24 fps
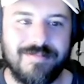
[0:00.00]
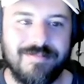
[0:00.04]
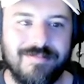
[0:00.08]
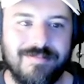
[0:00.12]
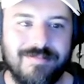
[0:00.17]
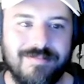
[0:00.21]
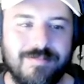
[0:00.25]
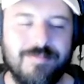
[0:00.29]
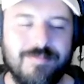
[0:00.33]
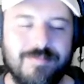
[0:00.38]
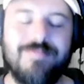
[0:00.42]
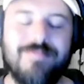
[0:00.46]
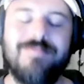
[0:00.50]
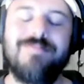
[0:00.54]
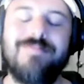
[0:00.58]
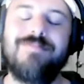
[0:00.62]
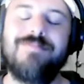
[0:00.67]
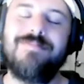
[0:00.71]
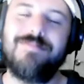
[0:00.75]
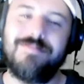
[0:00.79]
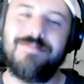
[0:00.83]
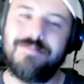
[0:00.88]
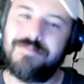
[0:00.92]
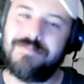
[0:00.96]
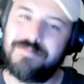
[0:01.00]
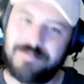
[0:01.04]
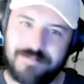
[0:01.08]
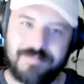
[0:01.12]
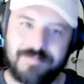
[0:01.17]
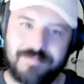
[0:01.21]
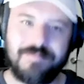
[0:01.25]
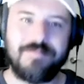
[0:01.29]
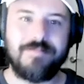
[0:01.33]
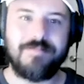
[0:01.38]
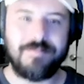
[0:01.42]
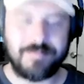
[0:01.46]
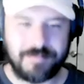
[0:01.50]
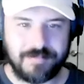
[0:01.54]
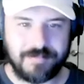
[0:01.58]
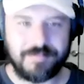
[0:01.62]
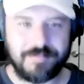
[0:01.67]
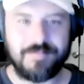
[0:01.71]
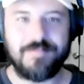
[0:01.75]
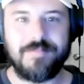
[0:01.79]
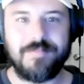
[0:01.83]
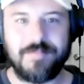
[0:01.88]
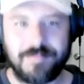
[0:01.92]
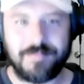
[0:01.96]

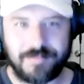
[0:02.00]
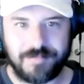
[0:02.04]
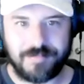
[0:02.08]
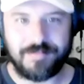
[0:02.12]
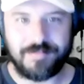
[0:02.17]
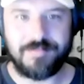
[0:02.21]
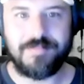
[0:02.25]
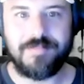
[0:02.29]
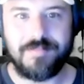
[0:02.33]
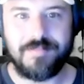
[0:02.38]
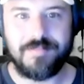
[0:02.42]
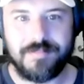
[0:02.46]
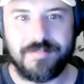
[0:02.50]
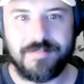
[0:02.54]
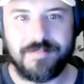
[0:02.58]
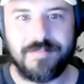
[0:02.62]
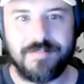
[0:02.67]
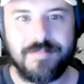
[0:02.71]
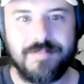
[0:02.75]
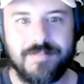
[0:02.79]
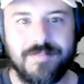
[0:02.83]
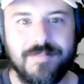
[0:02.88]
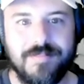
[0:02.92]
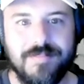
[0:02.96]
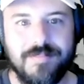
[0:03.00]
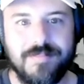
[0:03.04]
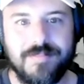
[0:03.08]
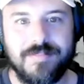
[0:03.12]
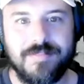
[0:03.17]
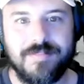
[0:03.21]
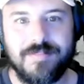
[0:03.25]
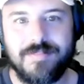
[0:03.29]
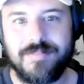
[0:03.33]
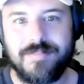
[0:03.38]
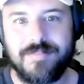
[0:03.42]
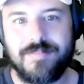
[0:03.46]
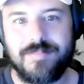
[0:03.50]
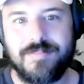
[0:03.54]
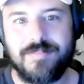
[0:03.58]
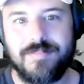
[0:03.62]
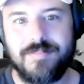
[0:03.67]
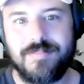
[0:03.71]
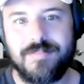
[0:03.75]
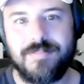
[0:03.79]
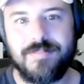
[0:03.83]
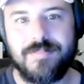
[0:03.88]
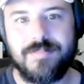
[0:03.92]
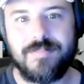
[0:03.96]

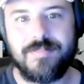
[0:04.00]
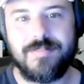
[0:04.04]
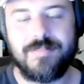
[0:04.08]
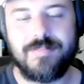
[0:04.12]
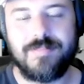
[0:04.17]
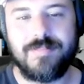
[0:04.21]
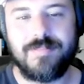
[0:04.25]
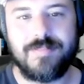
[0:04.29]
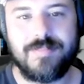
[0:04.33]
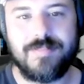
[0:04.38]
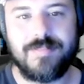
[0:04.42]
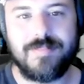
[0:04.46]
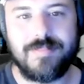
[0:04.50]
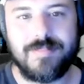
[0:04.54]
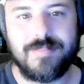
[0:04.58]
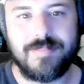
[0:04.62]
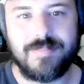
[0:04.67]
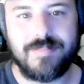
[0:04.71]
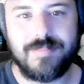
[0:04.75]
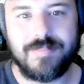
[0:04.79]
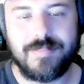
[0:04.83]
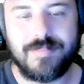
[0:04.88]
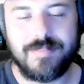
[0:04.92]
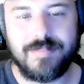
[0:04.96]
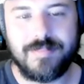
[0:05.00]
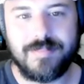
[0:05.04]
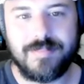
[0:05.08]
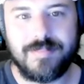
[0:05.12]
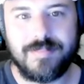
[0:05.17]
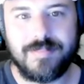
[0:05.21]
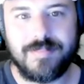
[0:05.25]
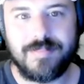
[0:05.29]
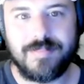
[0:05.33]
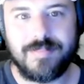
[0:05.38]
The person shown says nothing.